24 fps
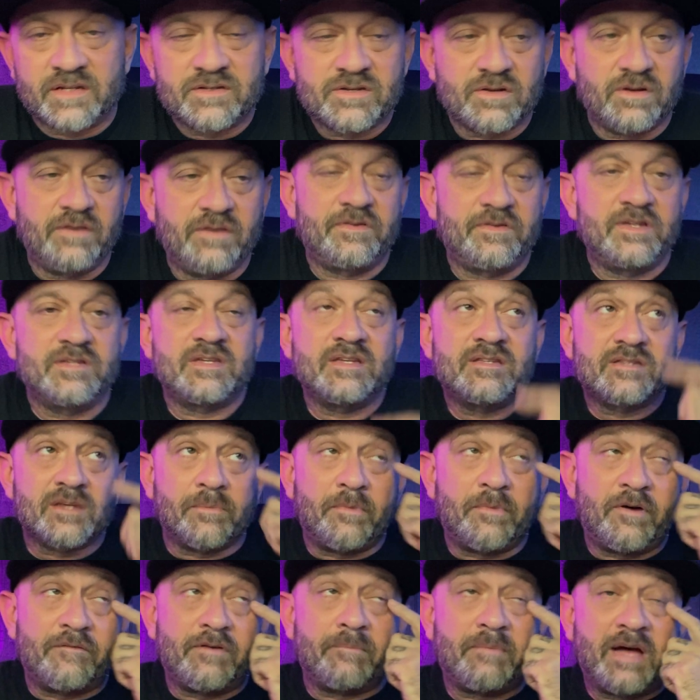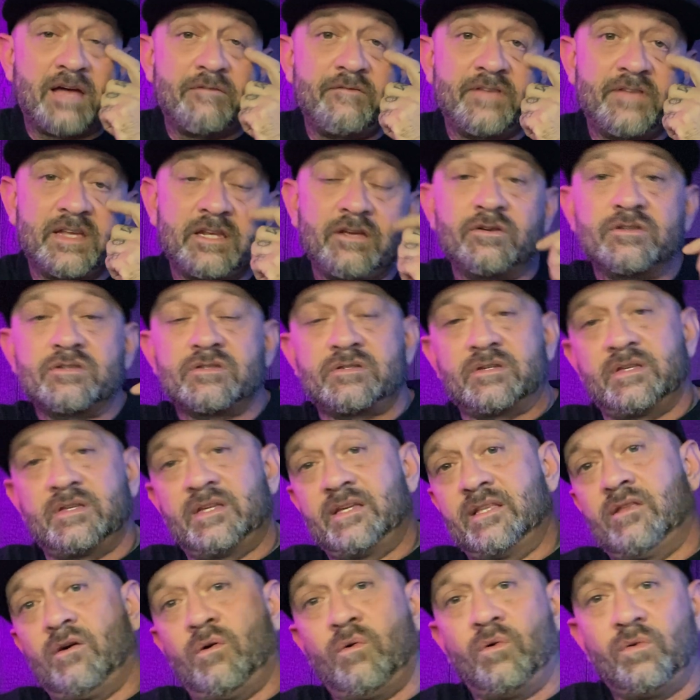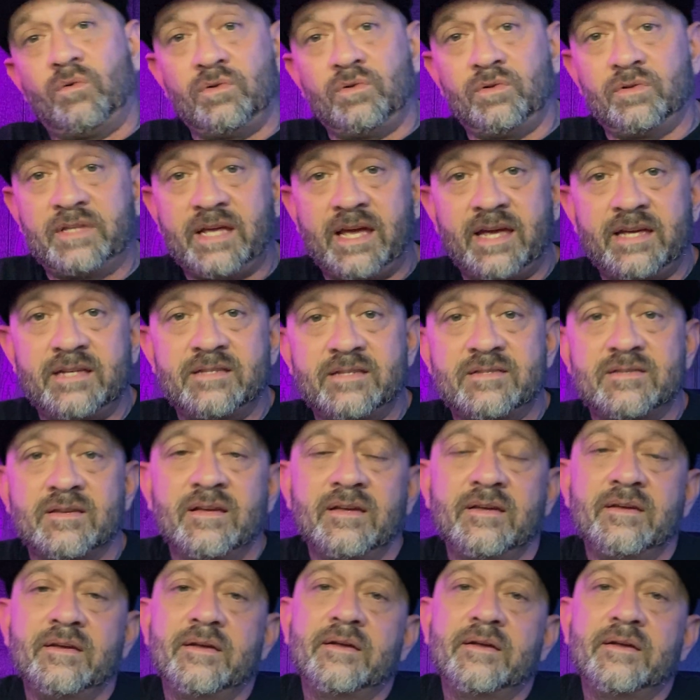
So if you see some of my videos in the old days,